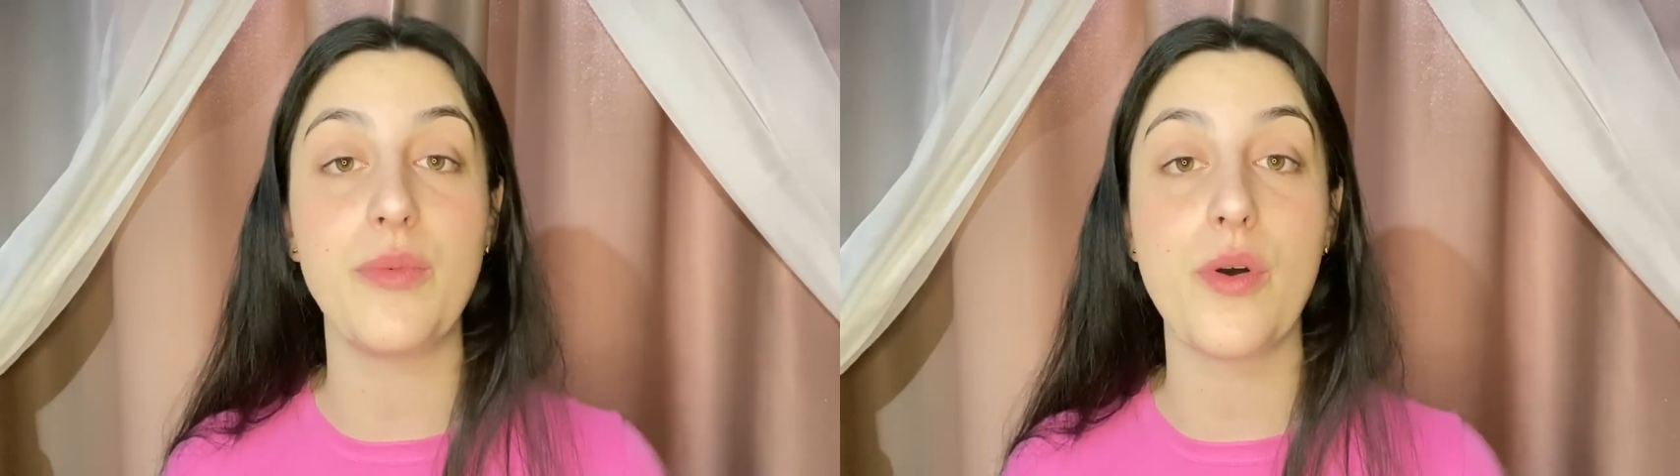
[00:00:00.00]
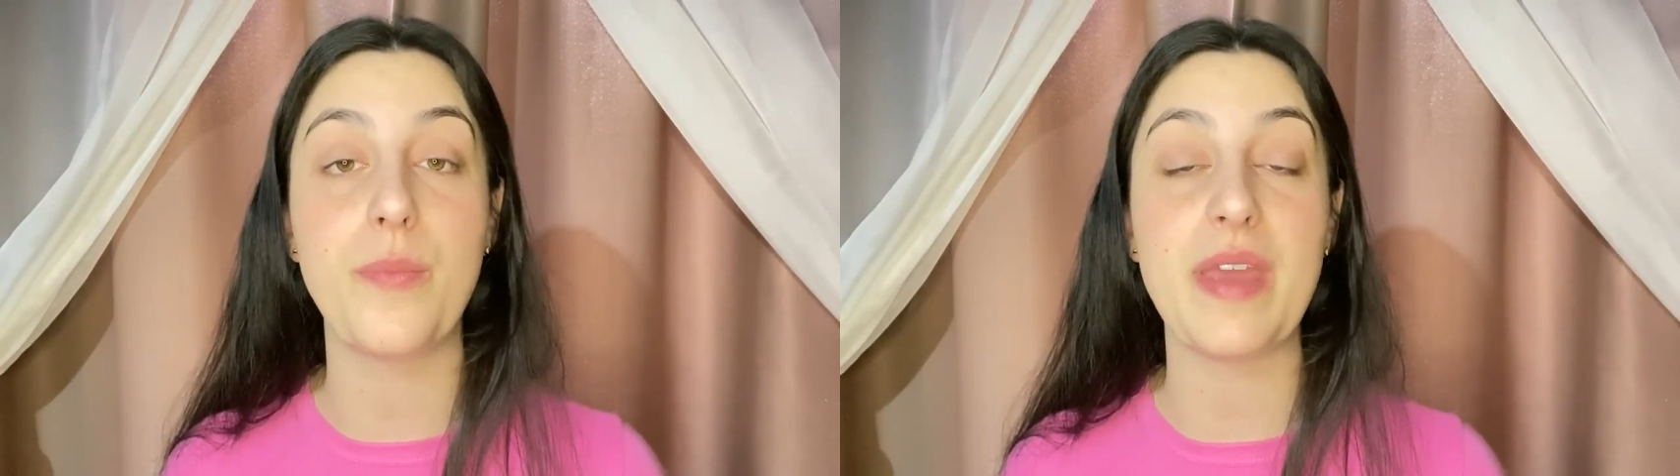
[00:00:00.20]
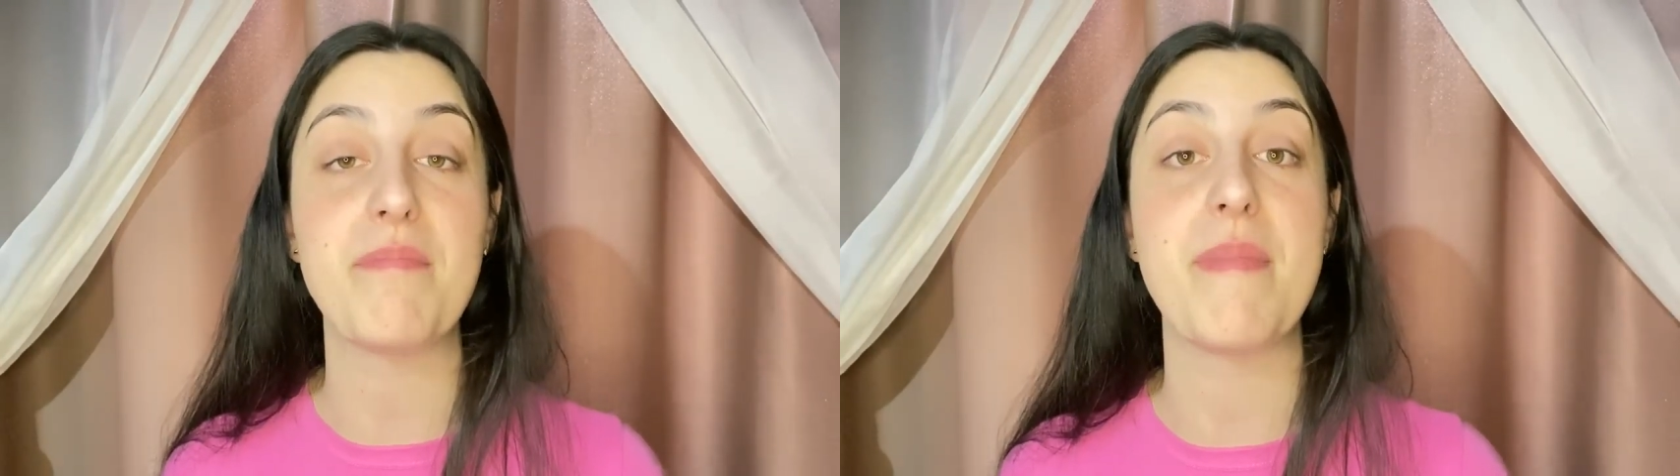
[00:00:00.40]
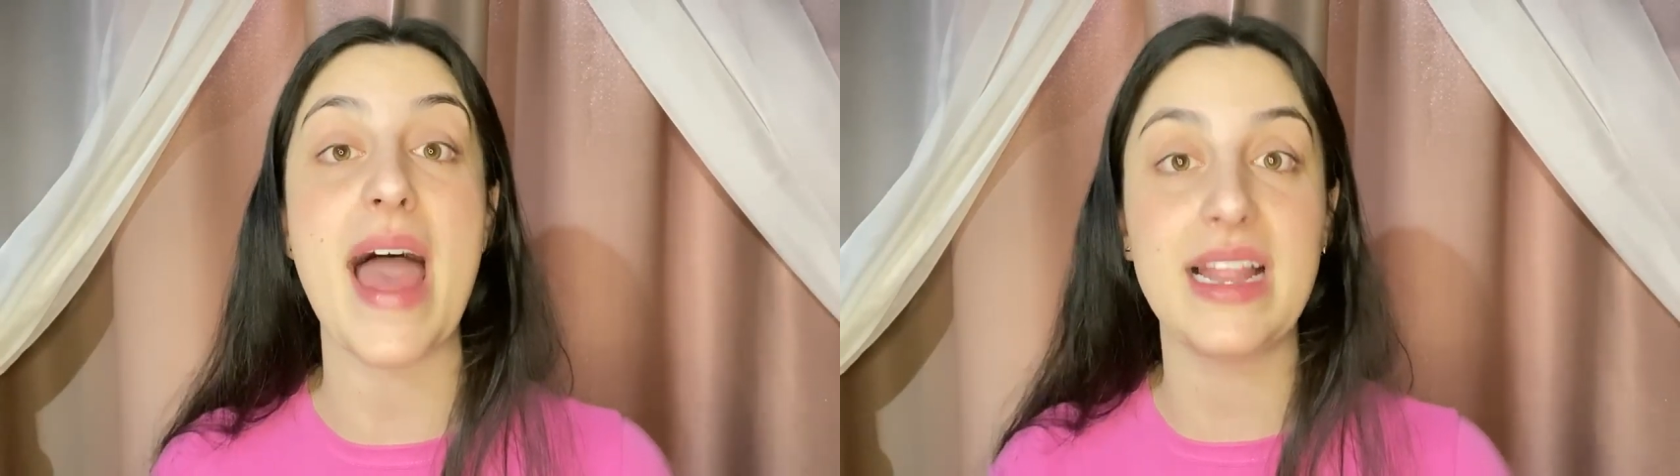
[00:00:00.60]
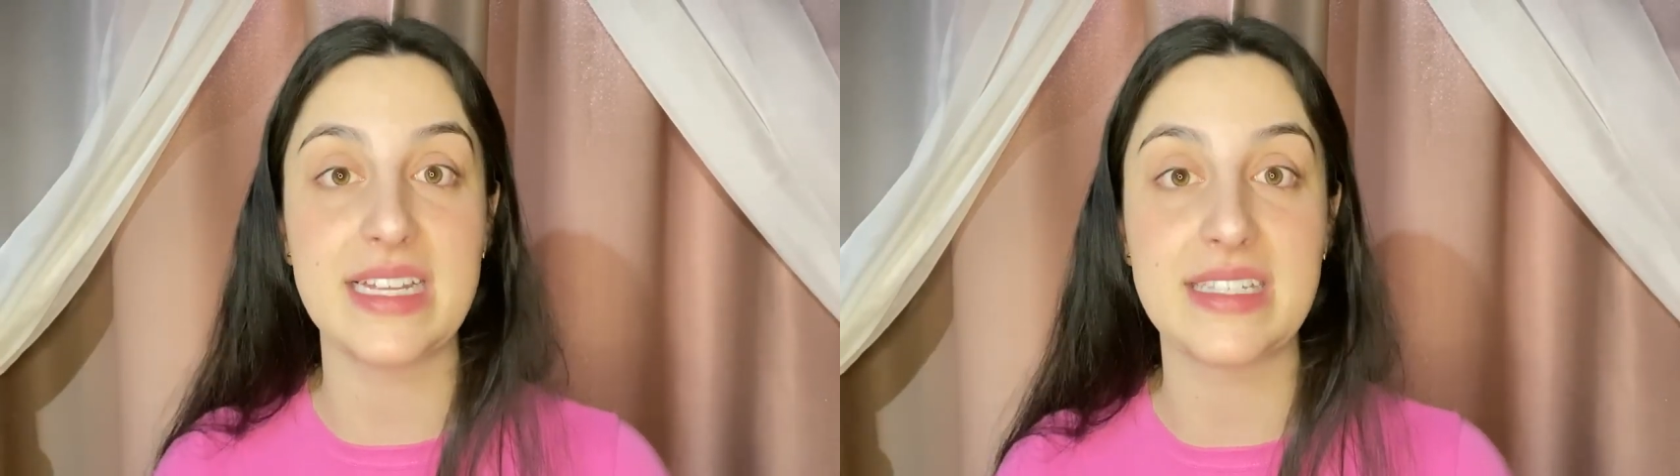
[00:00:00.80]
will be
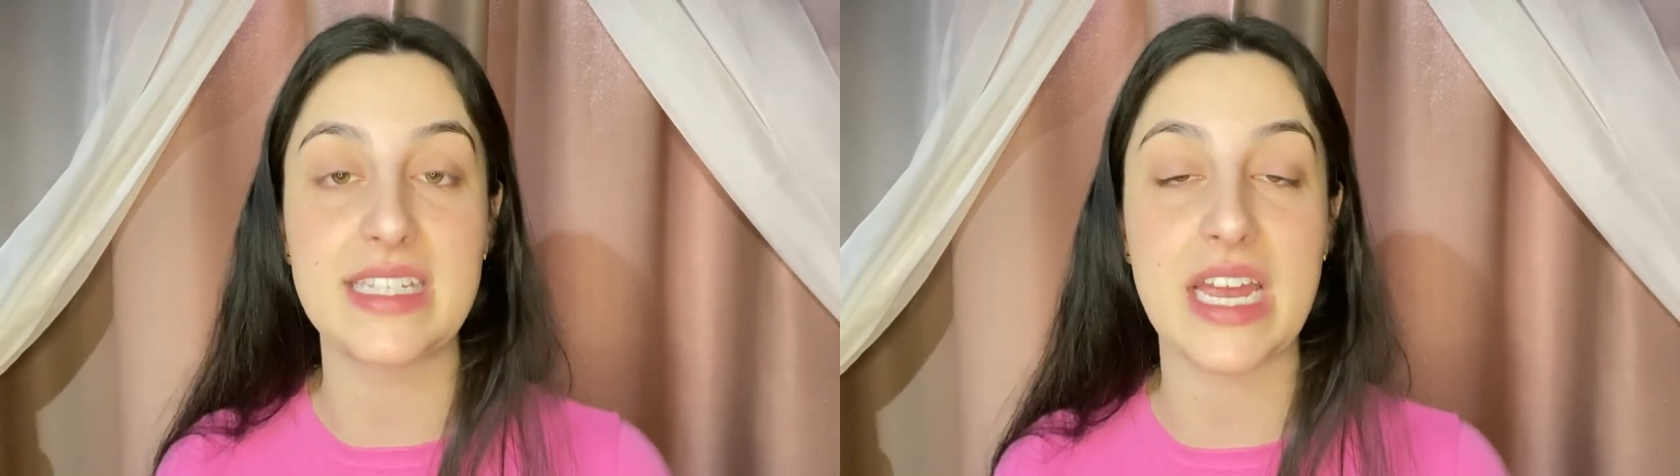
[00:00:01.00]
balanced